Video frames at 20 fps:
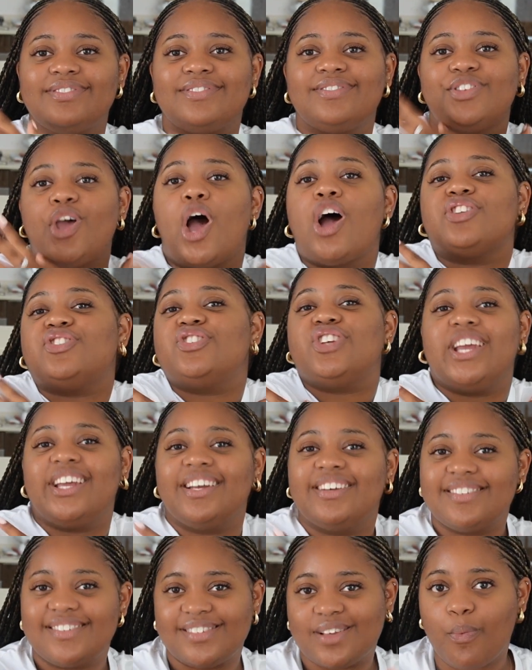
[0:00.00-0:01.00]

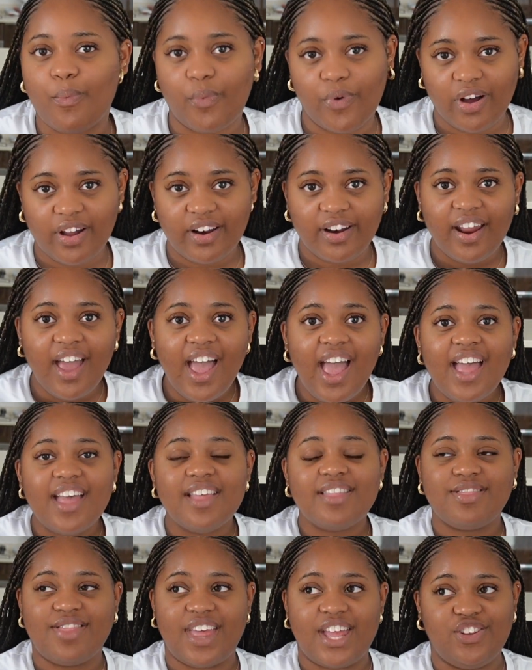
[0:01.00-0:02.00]
touching someone,
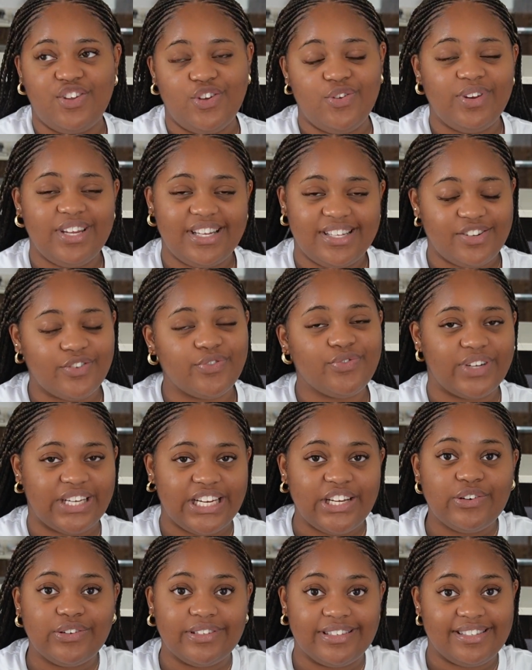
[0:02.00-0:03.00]
then you need to
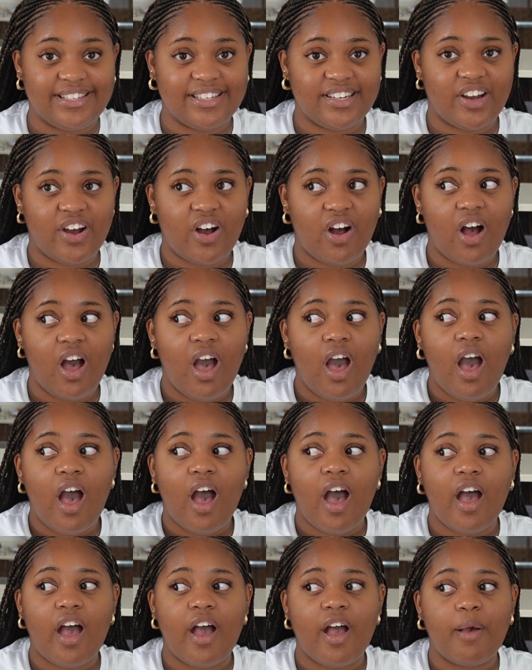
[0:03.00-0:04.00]
really consider
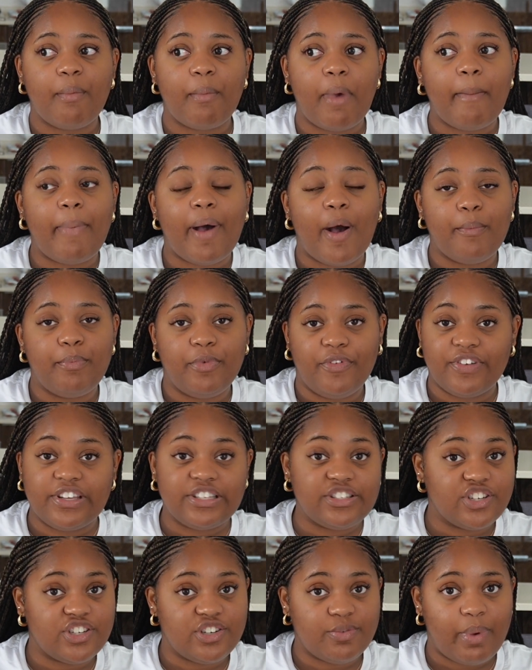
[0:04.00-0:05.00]
about moving
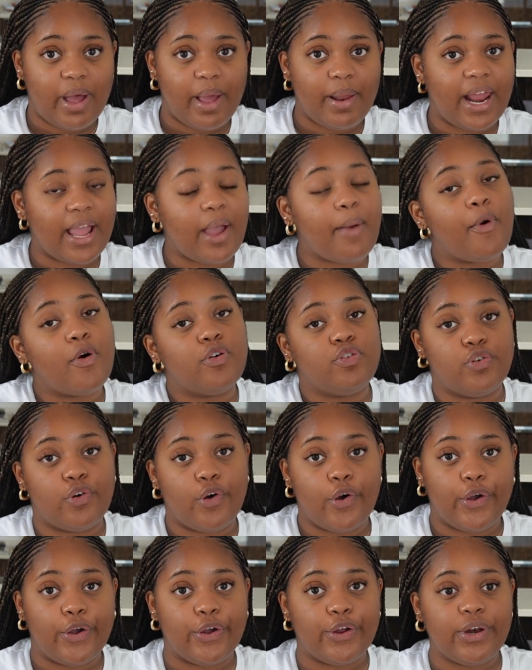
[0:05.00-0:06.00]
to Dubai like on
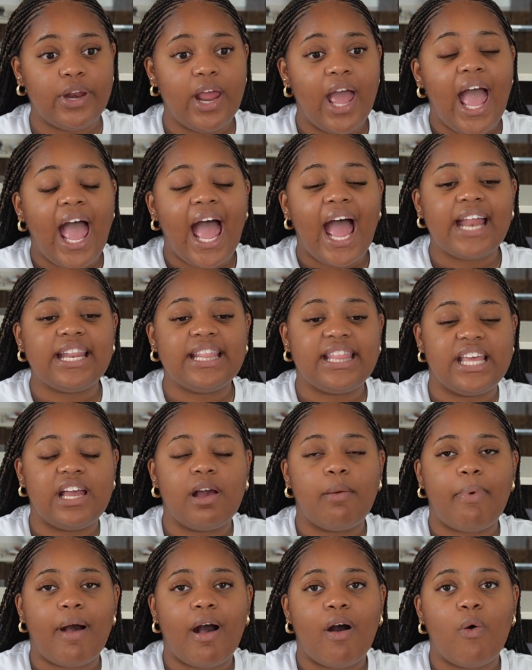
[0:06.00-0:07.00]
your own, and think
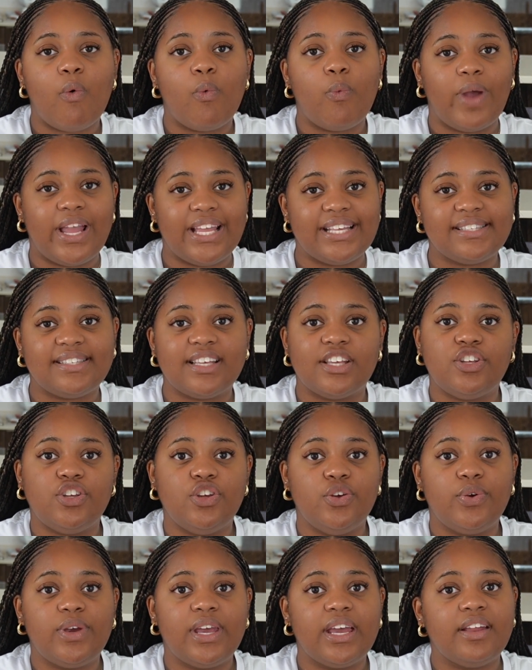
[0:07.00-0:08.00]
about ways that
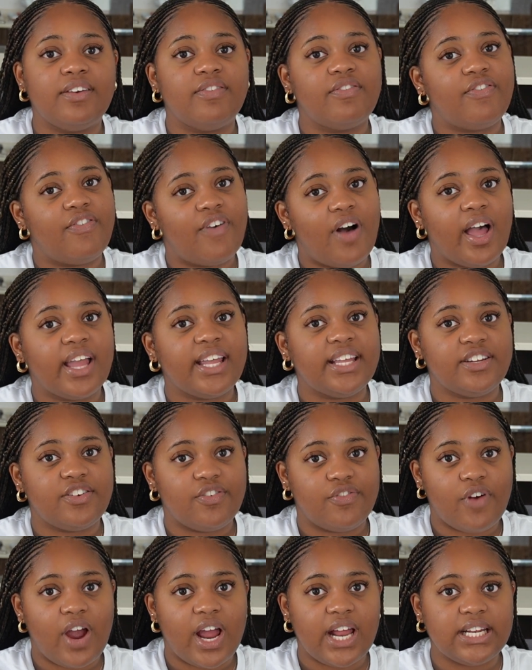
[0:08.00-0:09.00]
you can find
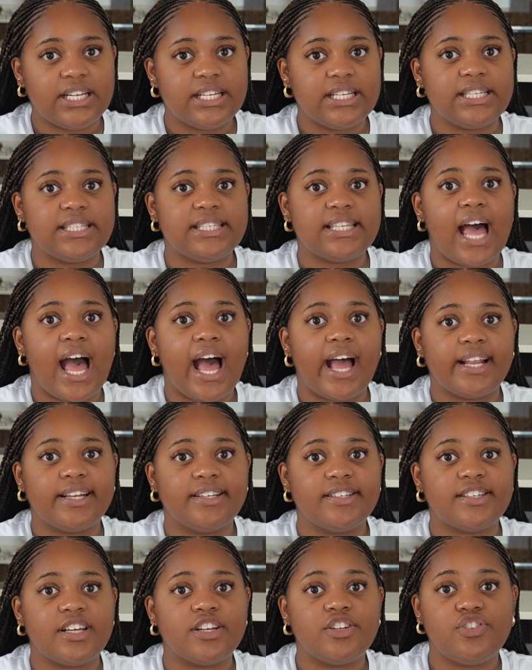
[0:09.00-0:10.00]
friends
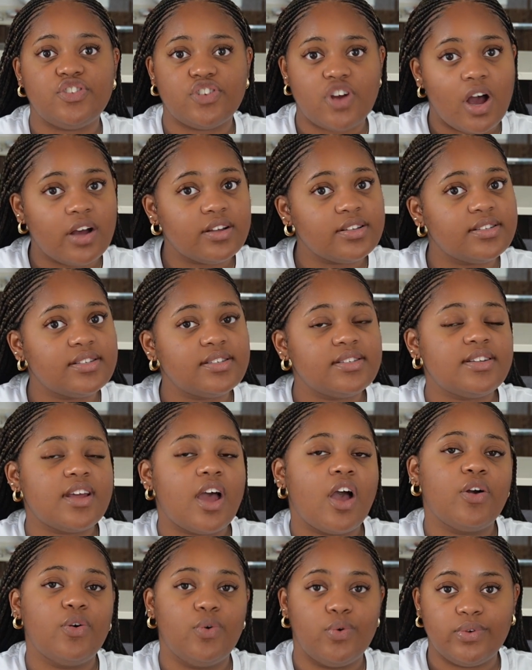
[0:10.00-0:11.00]
and adjust
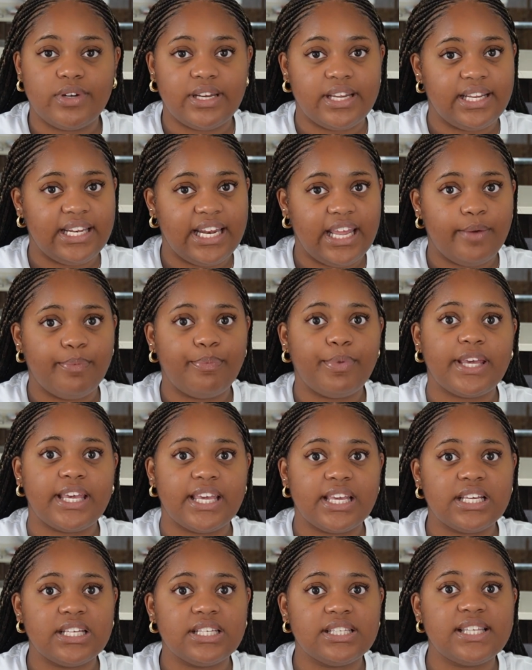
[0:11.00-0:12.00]
accordingly,
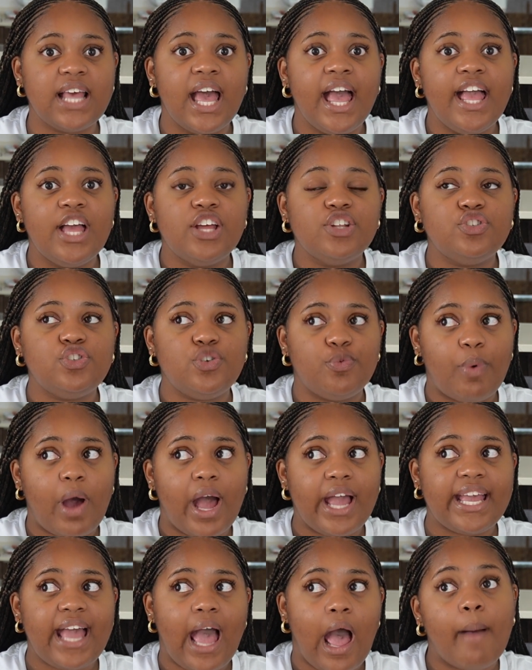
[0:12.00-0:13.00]
because
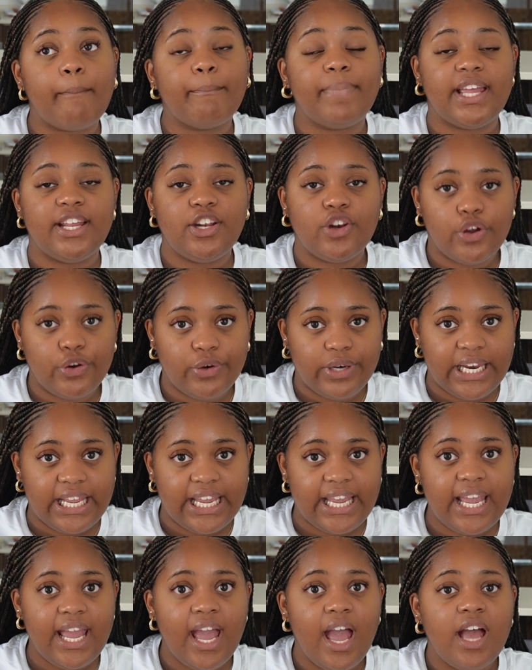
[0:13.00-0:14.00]
Dubai can be
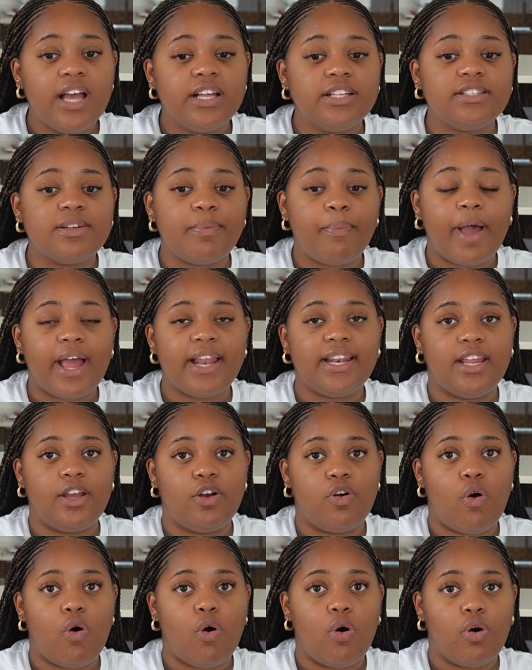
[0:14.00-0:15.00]
lonely depending
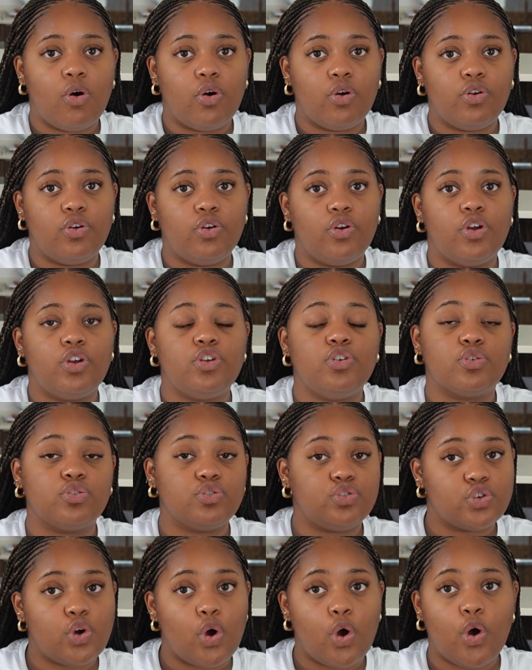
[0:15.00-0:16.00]
on your
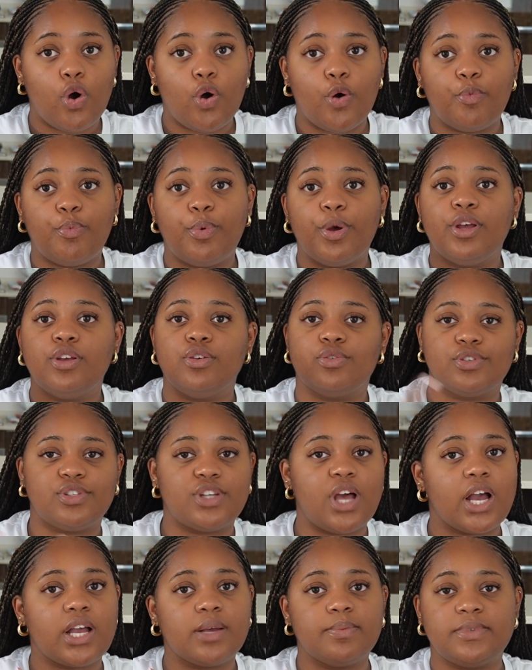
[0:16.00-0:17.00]
job, your
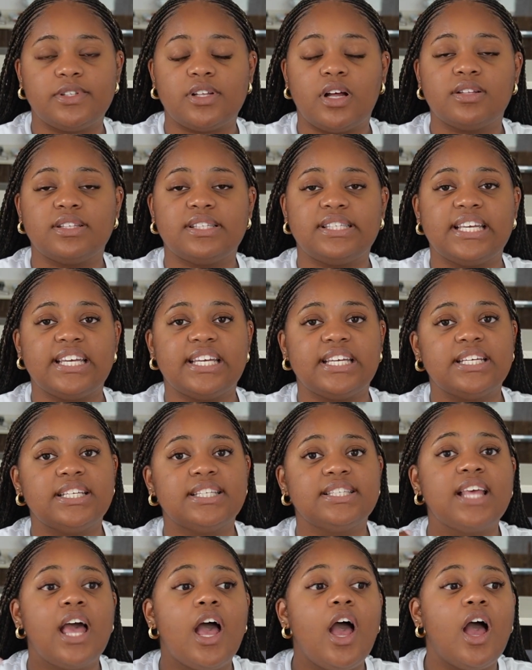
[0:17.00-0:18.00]

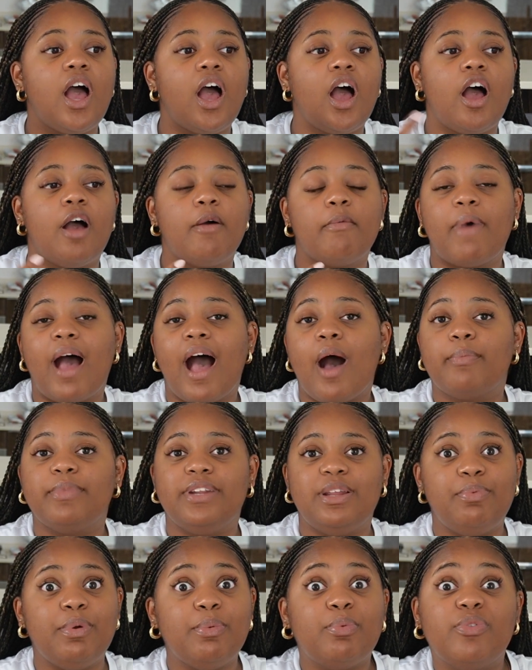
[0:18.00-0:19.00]
circumstances, how
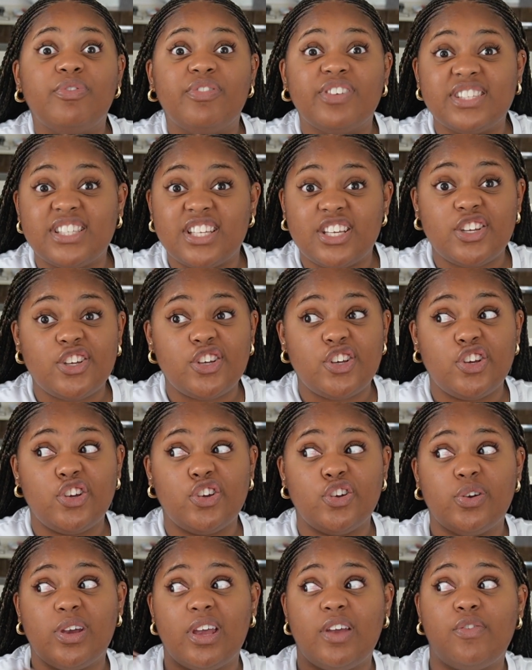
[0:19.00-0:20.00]
many people visit
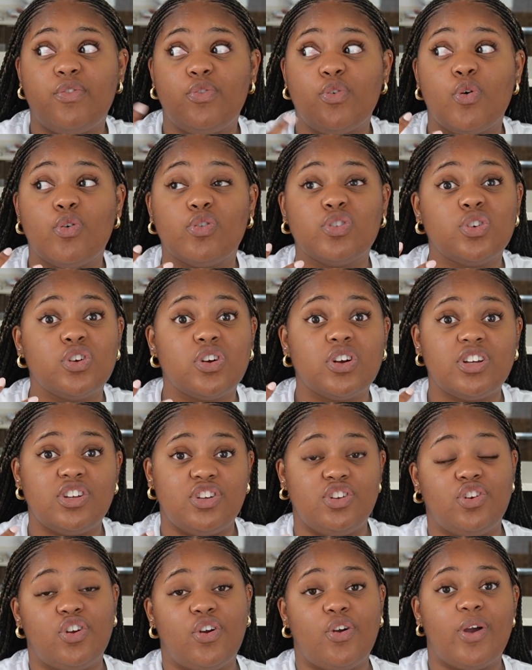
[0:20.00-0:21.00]
you, if you're,
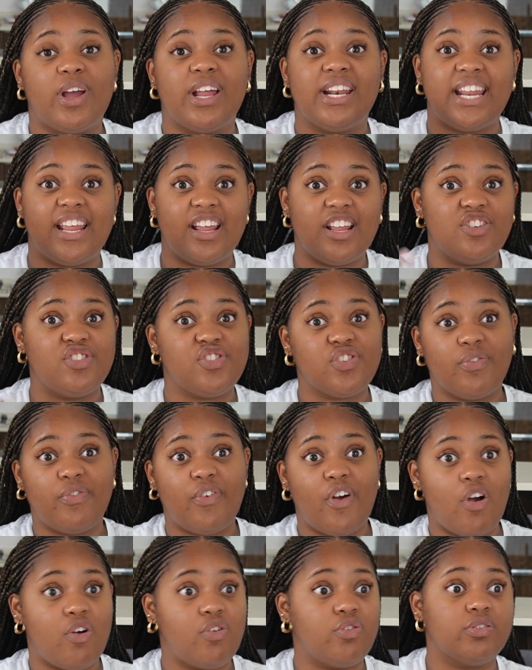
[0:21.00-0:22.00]
you know, an
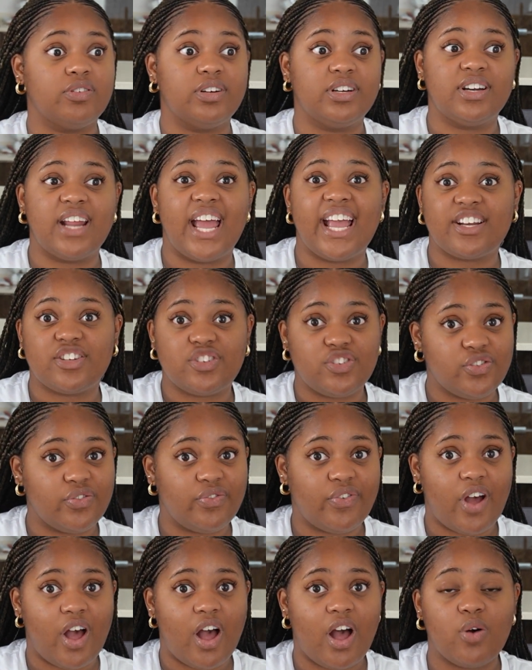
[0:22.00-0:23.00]
introvert or an
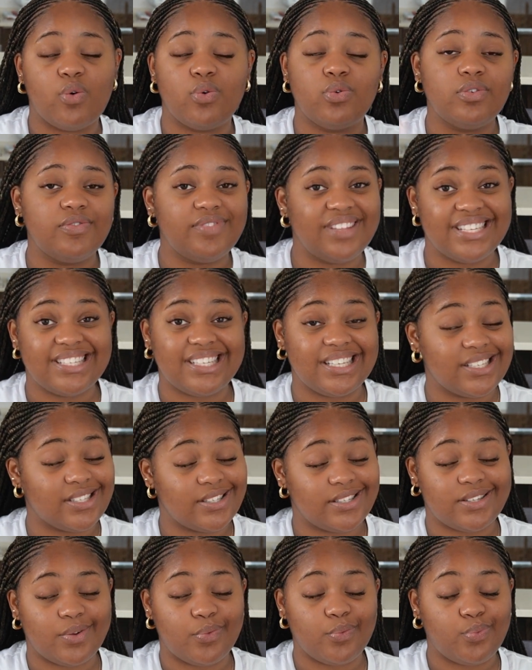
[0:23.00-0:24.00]
extrovert. All of these
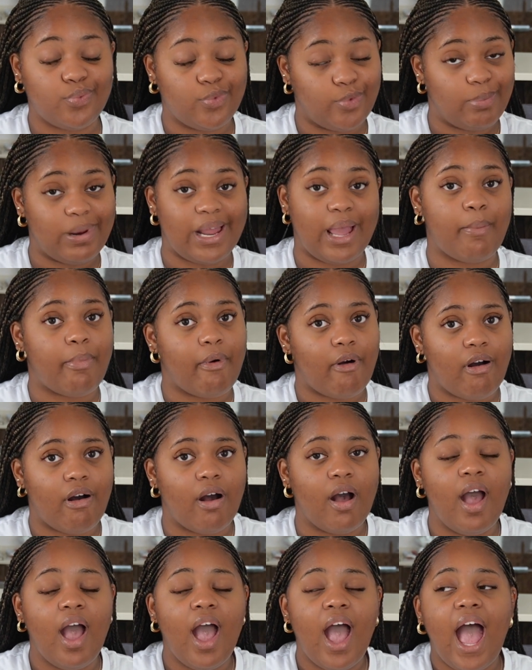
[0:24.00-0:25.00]
things will play a part.